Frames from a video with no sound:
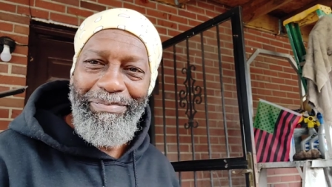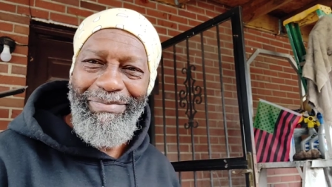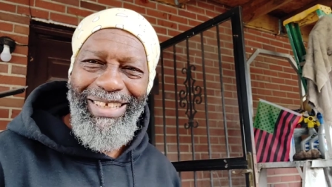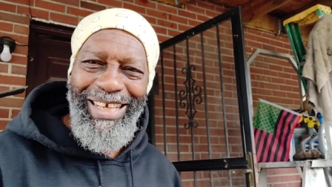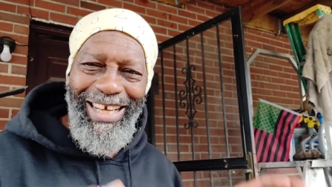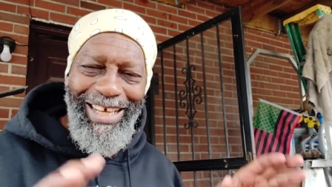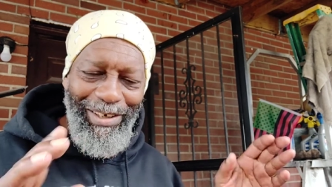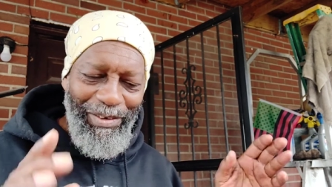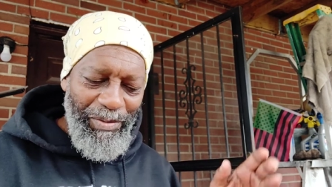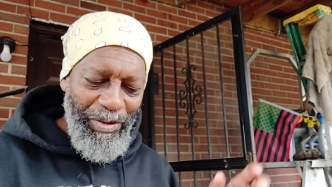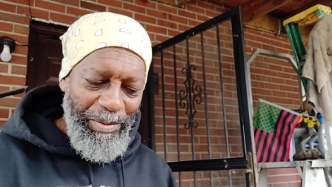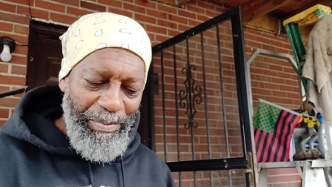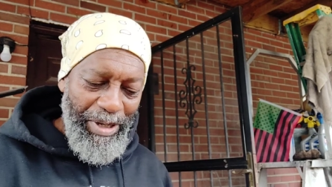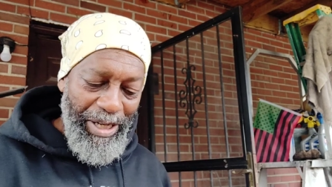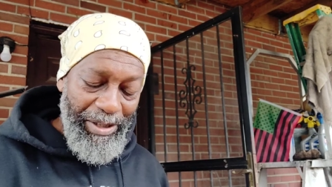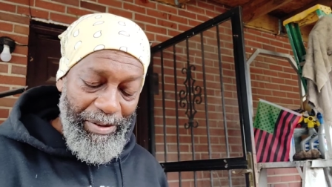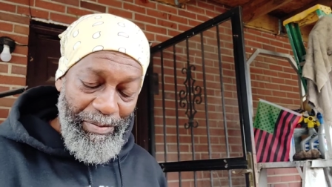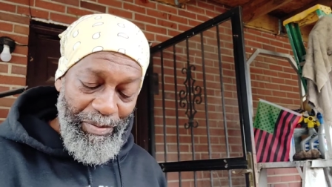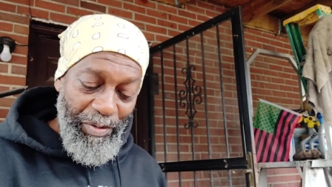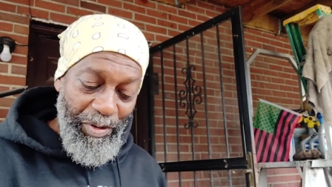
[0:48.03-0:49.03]
Nah, don't worry
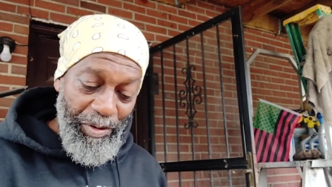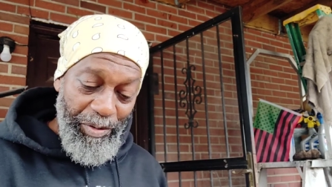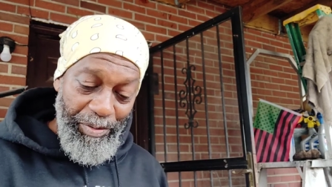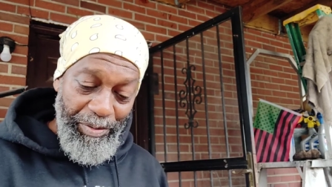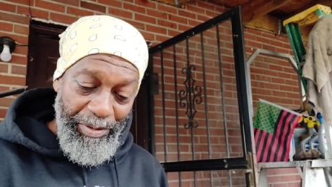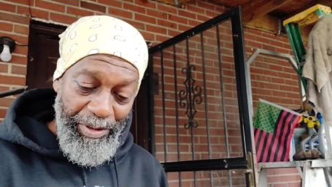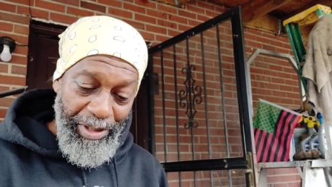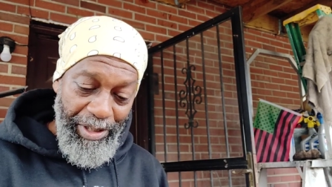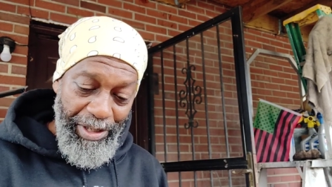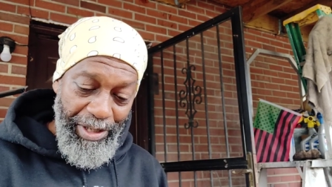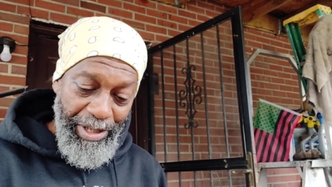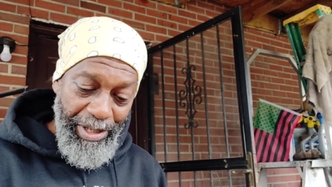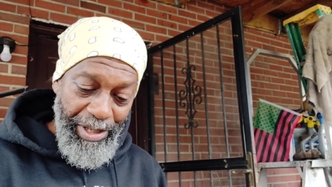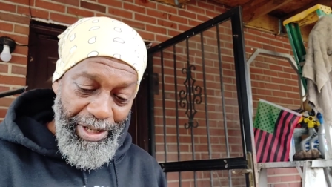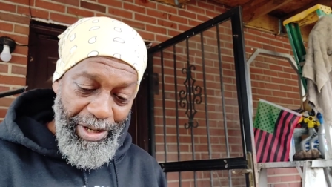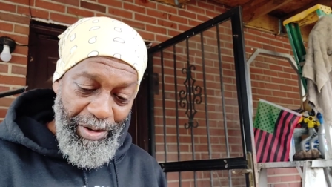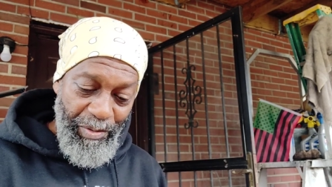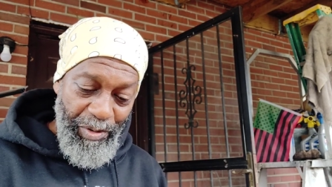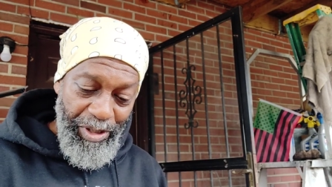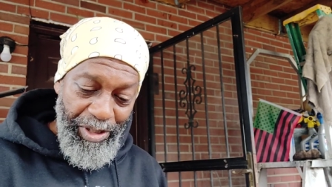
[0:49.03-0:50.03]
about it. Well,
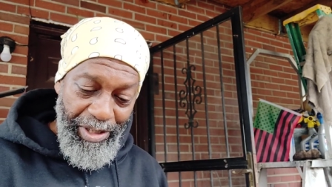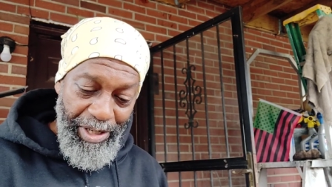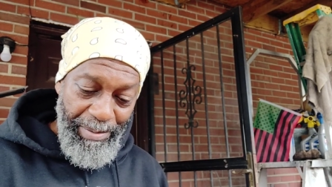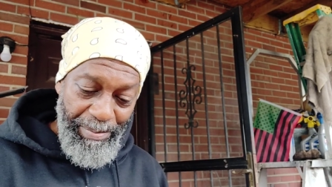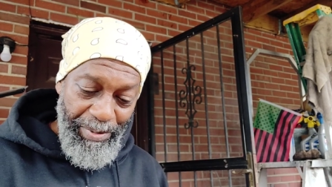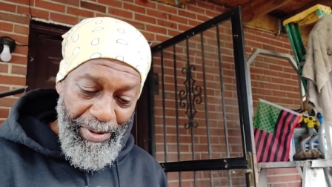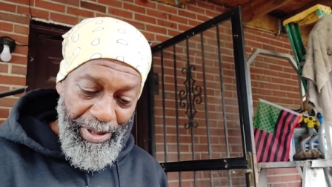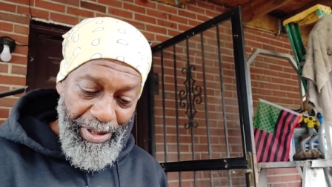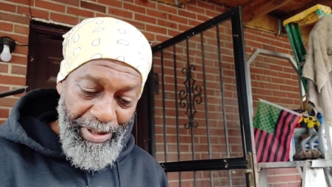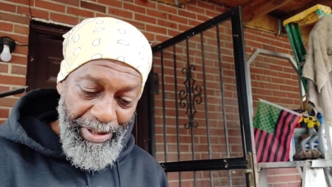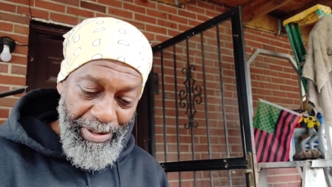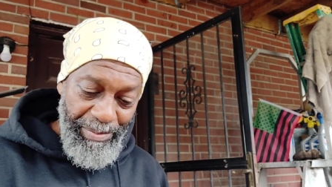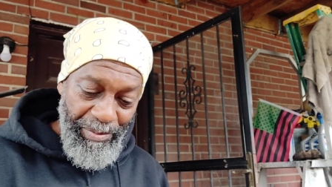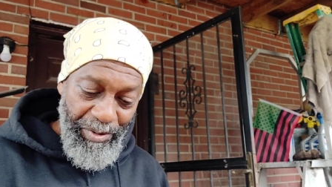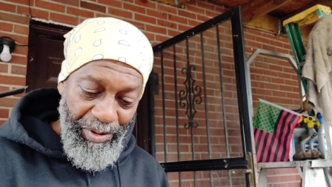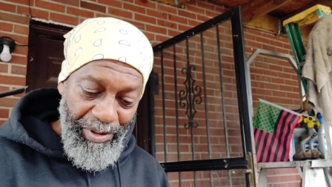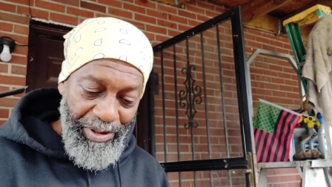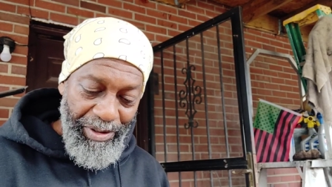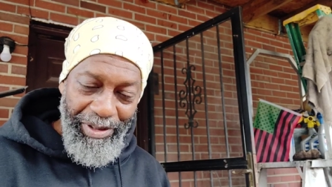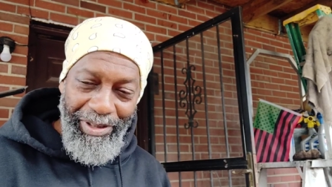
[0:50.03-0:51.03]
hey, what did I play this
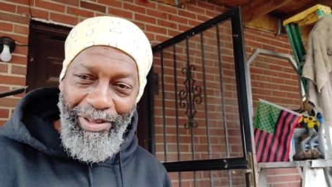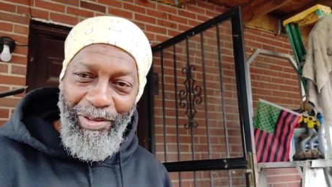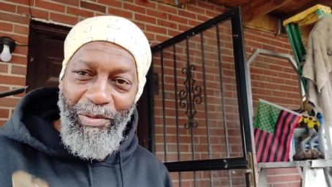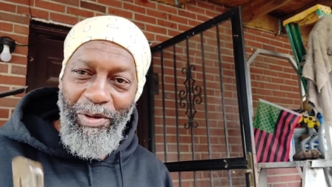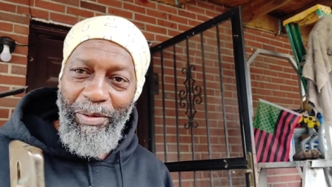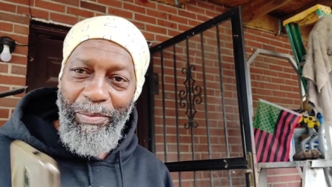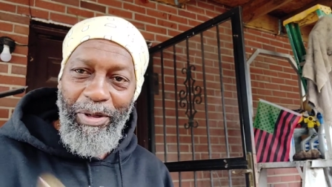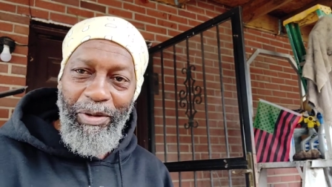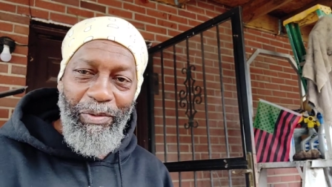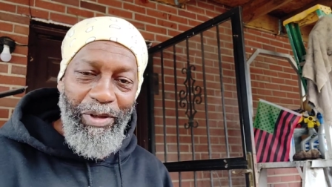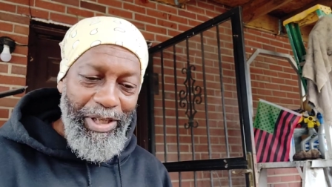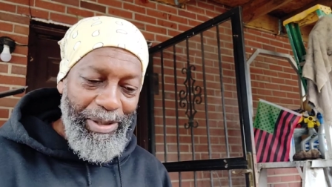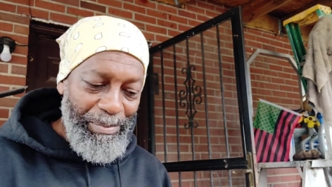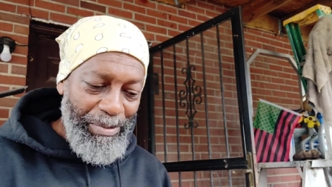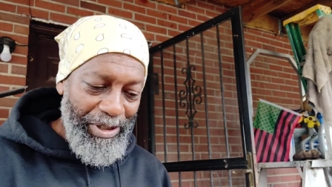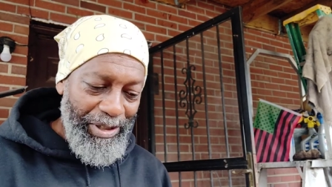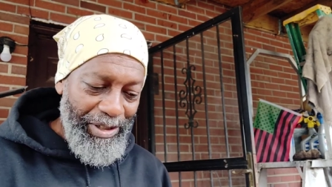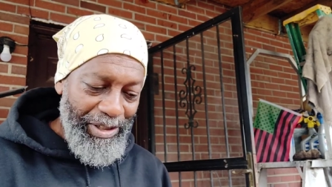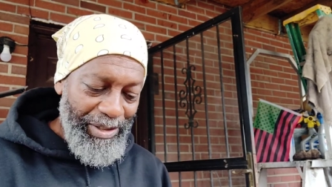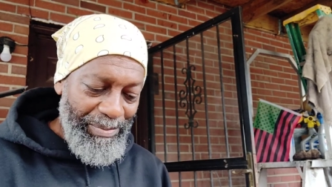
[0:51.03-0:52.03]
morning? Oh, don't worry about what I
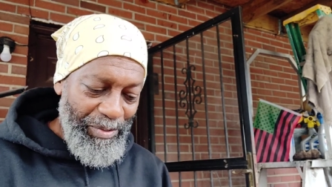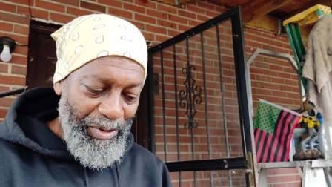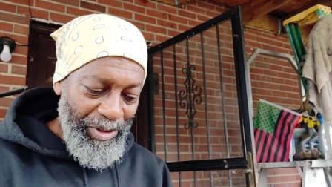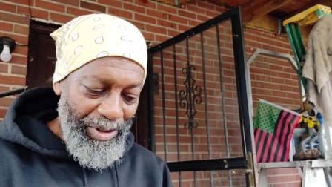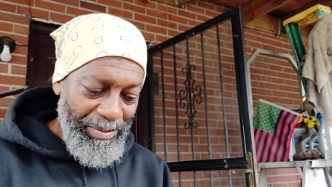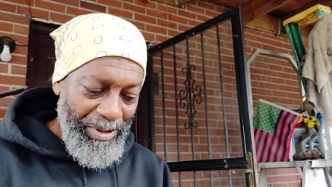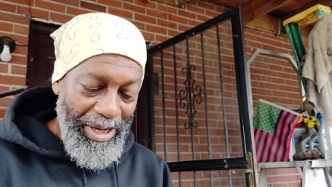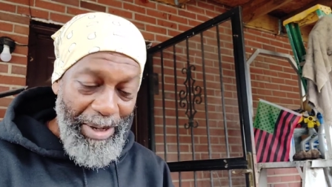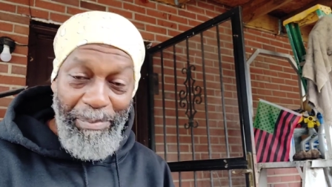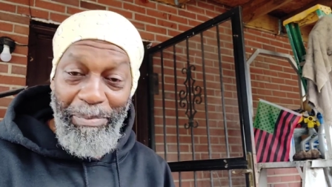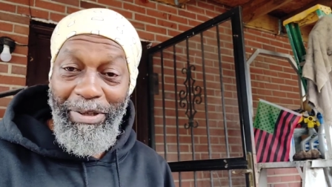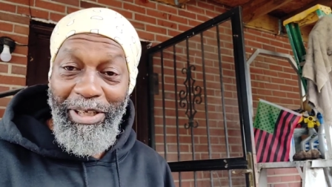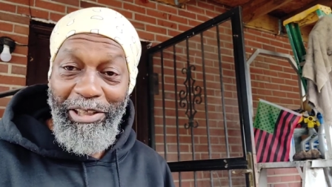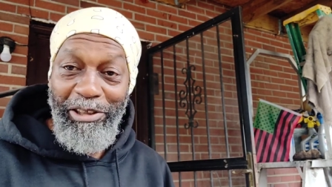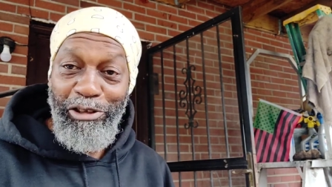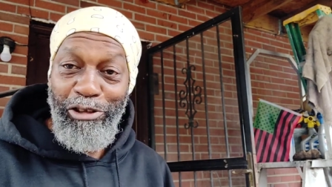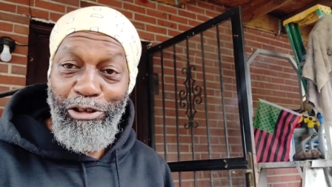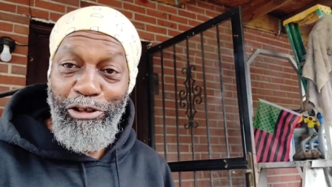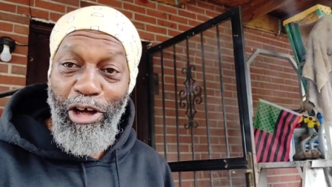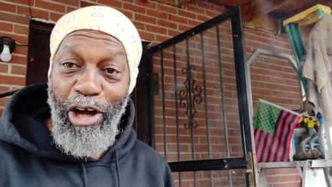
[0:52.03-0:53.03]
played this morning. I
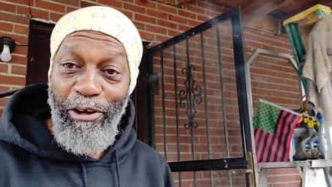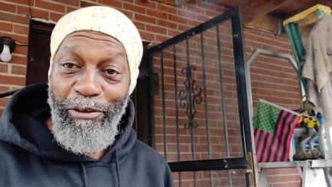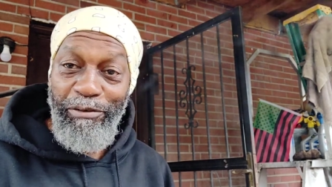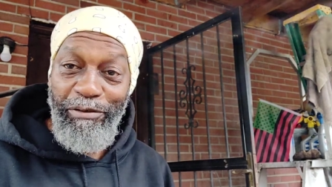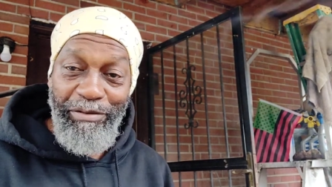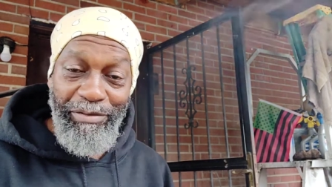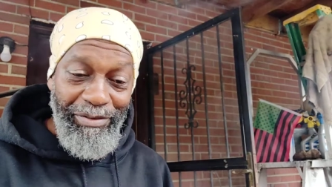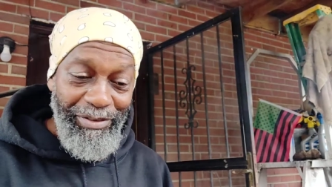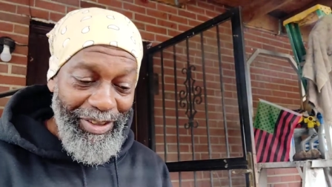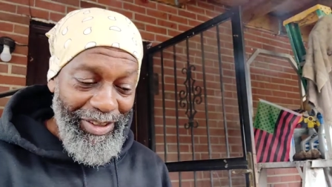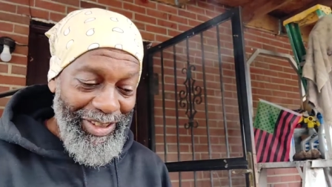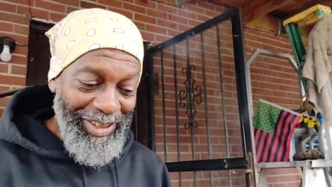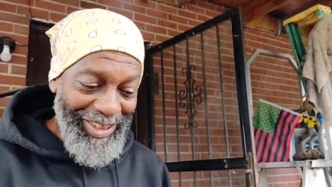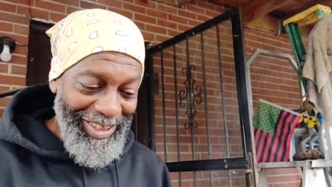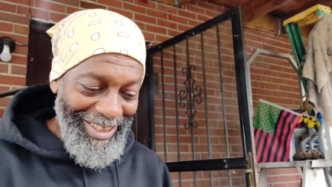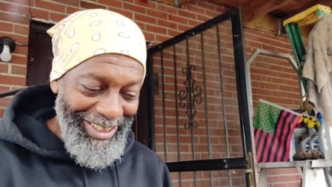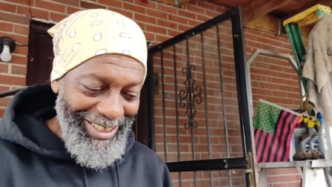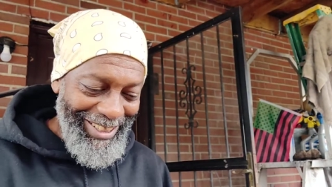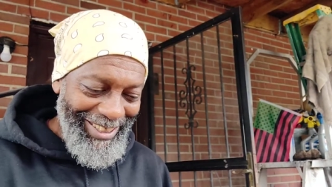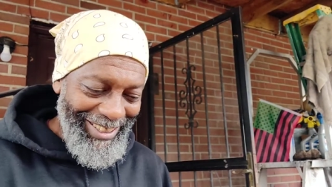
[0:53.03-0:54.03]
played
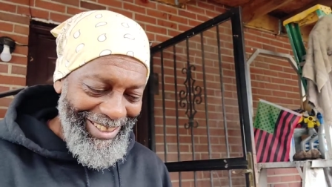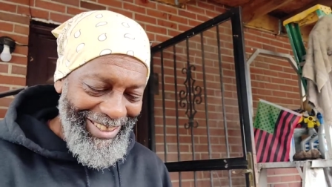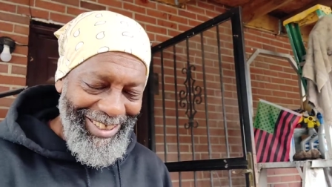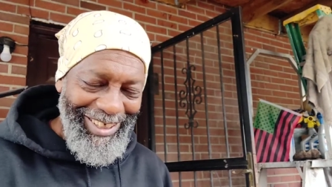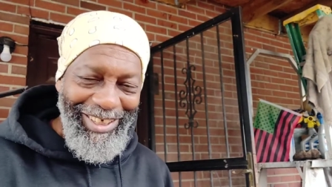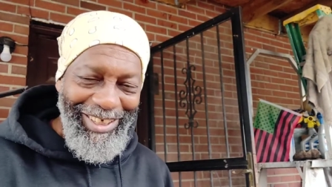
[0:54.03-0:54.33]
stuff.